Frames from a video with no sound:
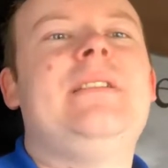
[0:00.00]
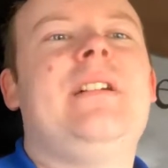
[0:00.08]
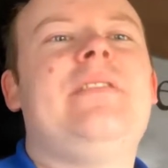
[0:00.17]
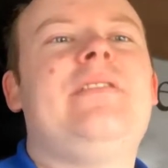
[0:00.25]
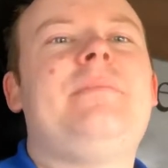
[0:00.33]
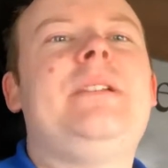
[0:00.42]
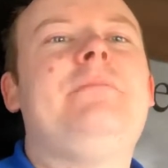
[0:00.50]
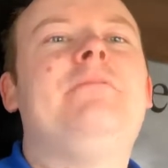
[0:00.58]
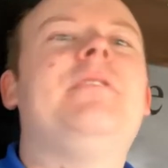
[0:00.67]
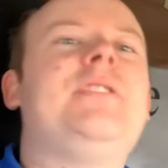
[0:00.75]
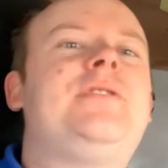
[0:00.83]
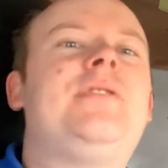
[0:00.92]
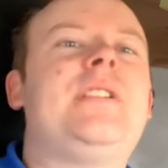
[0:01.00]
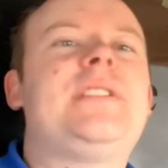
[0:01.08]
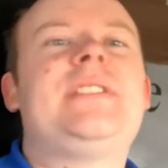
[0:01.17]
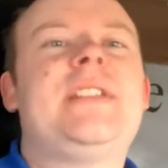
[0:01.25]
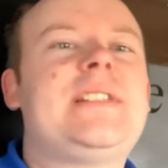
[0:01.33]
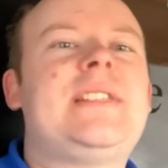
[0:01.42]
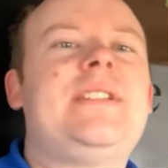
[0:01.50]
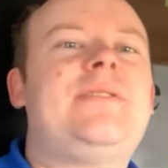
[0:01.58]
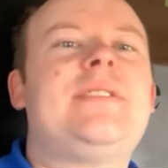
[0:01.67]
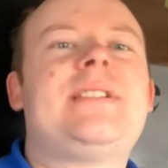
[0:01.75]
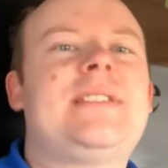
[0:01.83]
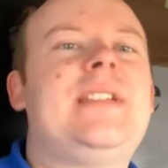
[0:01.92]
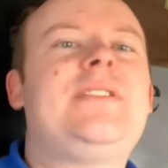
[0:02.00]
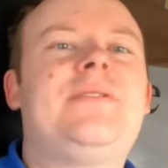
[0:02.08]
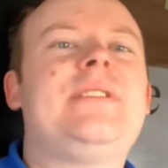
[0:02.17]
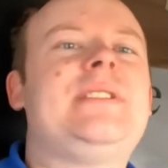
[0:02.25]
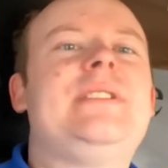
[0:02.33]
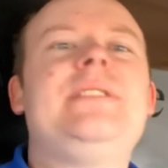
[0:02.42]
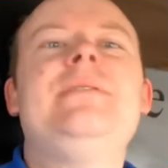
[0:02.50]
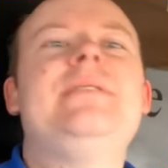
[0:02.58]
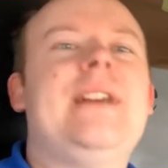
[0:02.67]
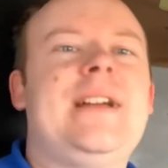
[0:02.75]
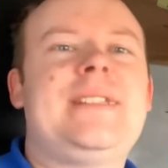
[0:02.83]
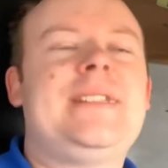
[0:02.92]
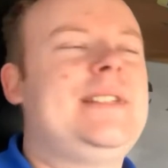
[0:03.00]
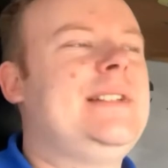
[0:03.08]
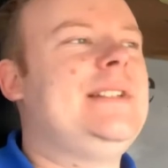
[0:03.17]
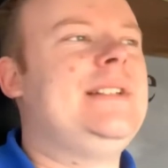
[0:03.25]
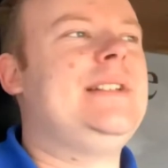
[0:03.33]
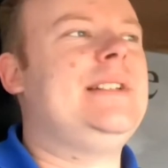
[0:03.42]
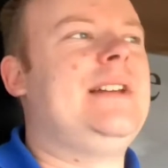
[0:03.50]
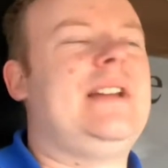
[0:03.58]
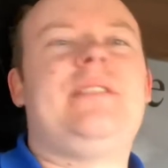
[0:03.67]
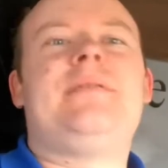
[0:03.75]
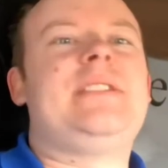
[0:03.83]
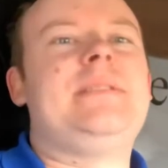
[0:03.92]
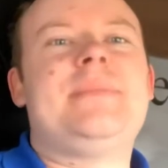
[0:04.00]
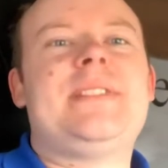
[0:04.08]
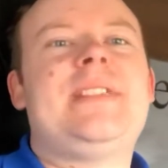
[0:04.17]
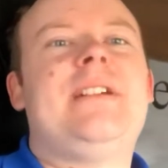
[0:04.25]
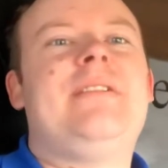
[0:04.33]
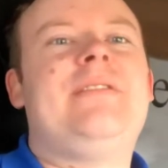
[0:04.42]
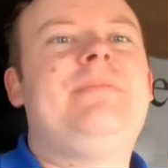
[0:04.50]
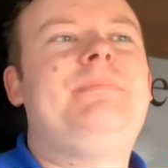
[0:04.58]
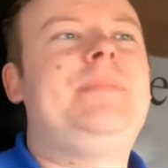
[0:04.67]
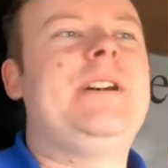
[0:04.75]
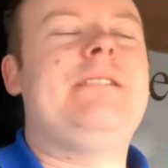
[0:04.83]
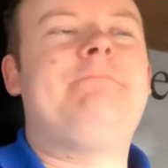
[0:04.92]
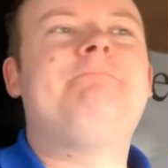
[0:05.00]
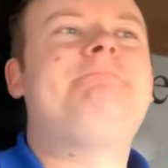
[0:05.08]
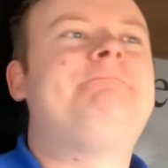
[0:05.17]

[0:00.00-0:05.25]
either people I trust, etc, etc, to do that, and obviously myself. But